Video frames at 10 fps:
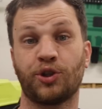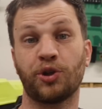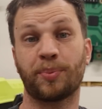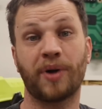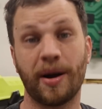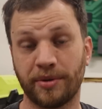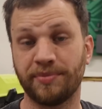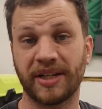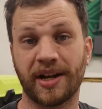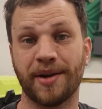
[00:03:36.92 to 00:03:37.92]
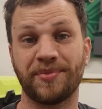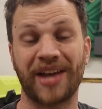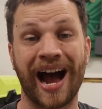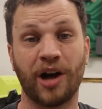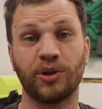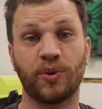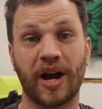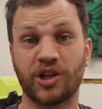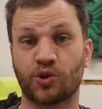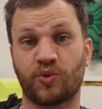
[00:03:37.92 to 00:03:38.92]
So the problem becomes, how do
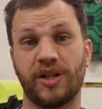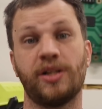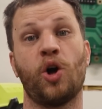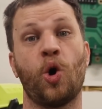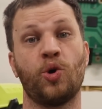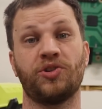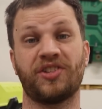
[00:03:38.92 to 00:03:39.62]
I drill holes